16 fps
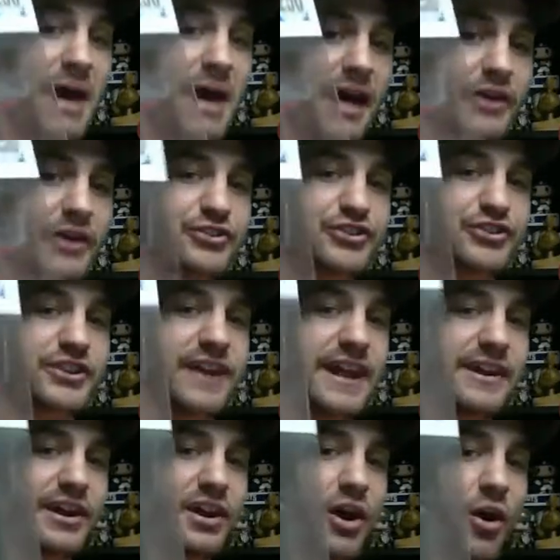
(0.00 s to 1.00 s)
You see that,
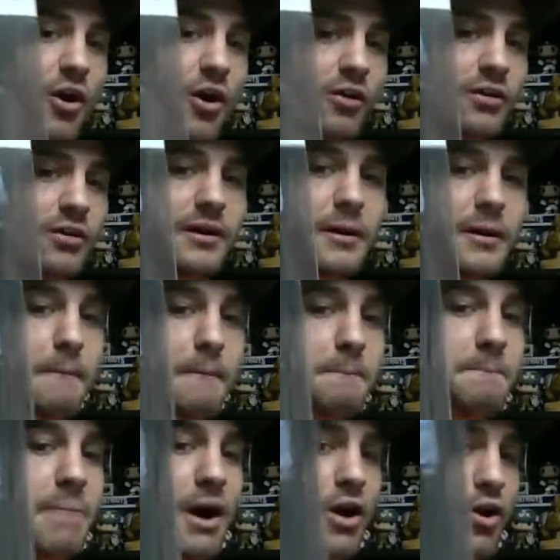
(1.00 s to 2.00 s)
Nicole?
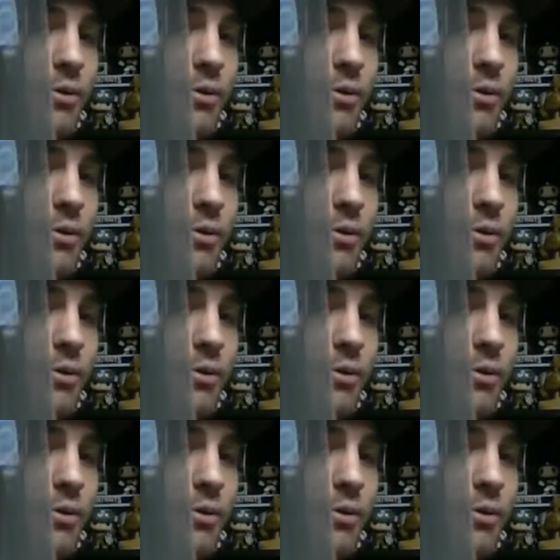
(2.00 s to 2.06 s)
Boom,